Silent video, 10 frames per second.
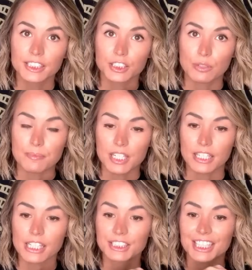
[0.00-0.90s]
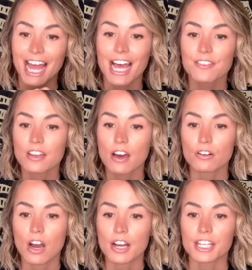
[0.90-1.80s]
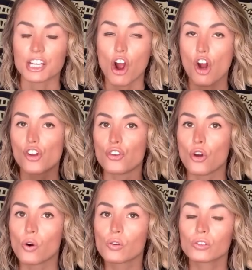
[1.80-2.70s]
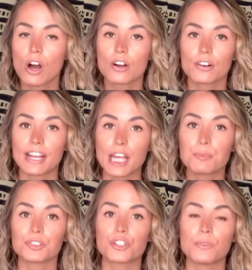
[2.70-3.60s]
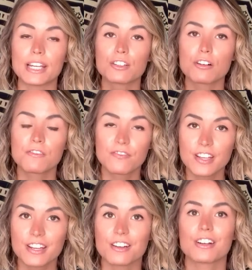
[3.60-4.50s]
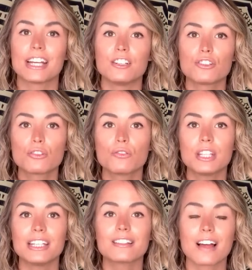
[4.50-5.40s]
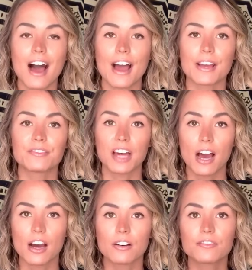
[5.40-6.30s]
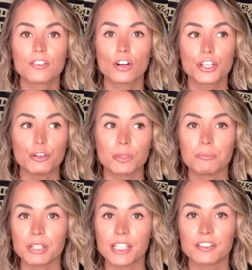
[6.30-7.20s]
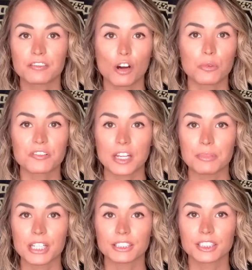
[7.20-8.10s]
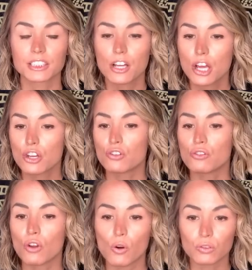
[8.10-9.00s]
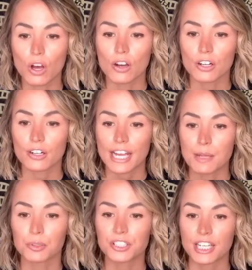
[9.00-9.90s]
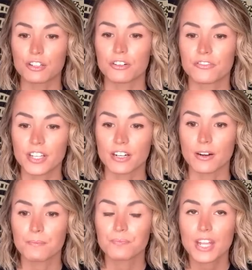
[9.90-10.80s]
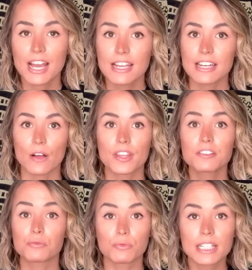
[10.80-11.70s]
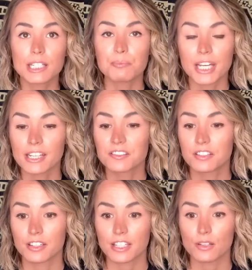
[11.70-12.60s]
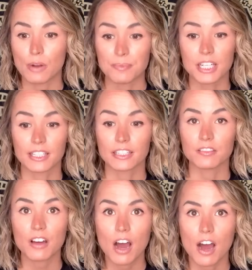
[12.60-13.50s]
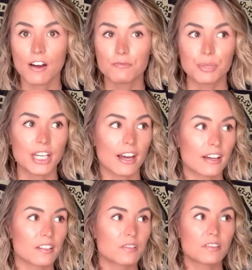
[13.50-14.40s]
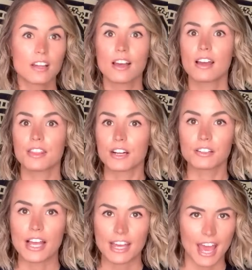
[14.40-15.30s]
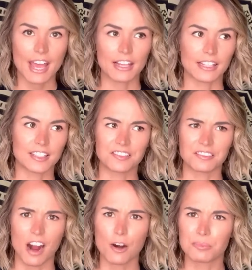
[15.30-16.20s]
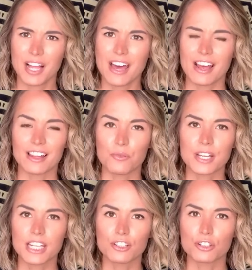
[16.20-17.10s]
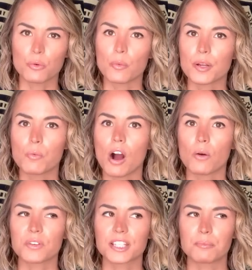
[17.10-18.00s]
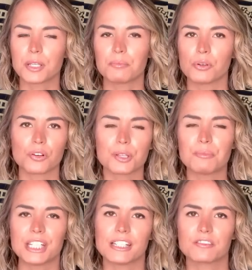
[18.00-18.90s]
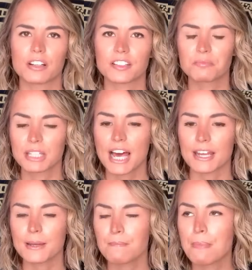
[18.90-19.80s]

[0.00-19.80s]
the Reptilians, and the Anunnaki are no longer able to interfere into the lives of human beings, Homo sapiens. No longer able to interfere. Now, this really pissed the Reptilians off because they're like, hey, like this is our planet, like we can do what we want with the people or the beings on this planet.